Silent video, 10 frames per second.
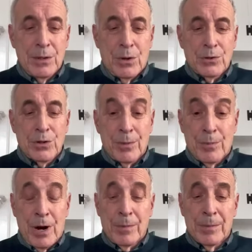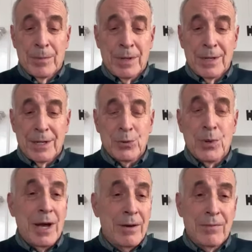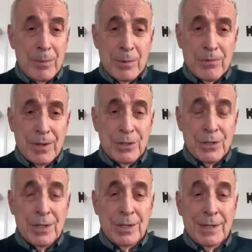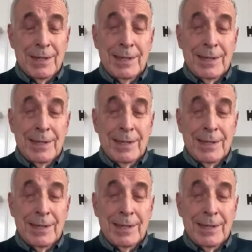long term problem unless we have hyperinflation.